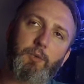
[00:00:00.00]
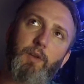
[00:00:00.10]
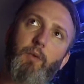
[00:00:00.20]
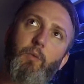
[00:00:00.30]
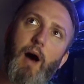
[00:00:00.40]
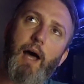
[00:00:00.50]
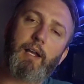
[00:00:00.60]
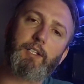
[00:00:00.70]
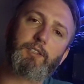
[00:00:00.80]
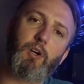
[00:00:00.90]
When the
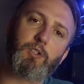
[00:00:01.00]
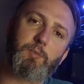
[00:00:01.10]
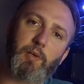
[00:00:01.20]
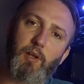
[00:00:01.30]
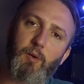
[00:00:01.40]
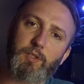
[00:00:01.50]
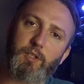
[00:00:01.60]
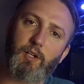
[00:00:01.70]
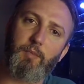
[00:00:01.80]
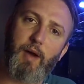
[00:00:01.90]
wattage goes below a
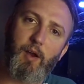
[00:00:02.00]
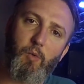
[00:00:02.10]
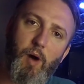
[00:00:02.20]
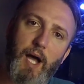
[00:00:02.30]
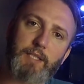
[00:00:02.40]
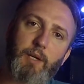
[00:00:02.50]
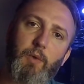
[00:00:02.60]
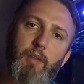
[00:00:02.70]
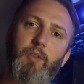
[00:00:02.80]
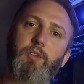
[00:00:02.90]
certain amount of watts, I
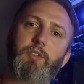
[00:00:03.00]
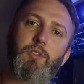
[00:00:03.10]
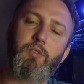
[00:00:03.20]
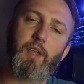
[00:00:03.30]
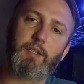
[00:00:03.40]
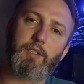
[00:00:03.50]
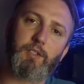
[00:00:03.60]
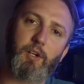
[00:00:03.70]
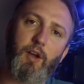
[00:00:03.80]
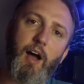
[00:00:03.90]
want those two things to
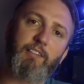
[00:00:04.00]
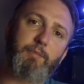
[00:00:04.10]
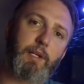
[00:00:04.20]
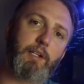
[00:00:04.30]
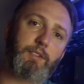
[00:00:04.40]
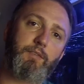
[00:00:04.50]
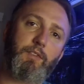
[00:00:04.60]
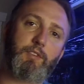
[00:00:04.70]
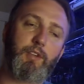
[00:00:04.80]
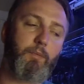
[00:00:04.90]
turn off, because if
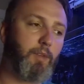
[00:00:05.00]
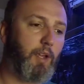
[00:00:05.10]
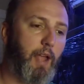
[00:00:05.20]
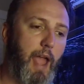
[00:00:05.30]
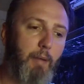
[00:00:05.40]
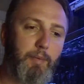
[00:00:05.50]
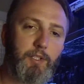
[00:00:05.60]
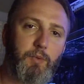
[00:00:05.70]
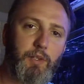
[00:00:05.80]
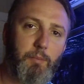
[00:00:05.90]
something
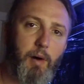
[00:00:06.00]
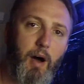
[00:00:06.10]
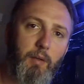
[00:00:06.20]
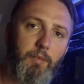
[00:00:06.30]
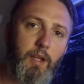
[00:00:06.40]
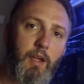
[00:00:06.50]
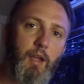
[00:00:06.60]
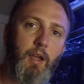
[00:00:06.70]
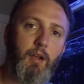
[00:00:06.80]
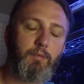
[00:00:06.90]
happens with the pump,
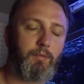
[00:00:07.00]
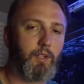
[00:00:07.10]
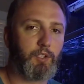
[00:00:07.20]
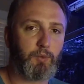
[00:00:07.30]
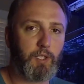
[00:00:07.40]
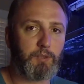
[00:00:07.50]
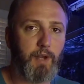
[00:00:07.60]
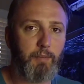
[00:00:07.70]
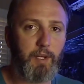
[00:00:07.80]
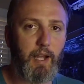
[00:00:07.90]
the switch
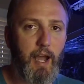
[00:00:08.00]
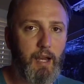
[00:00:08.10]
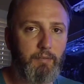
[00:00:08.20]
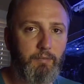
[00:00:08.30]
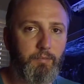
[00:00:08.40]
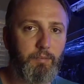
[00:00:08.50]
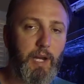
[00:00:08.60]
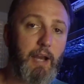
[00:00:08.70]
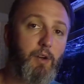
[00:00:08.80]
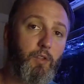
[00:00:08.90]
may be on, but
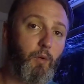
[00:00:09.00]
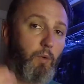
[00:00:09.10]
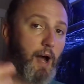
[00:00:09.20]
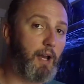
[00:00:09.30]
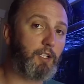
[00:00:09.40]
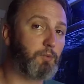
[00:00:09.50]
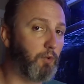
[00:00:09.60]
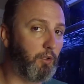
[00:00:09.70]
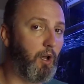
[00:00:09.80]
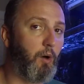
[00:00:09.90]
I know the wattage
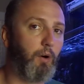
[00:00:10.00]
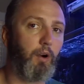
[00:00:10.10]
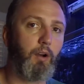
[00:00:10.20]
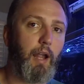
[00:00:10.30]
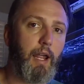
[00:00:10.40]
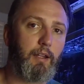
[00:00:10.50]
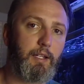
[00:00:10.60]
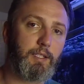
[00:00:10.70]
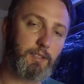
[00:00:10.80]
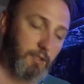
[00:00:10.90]
will lower at
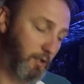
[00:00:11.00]
least.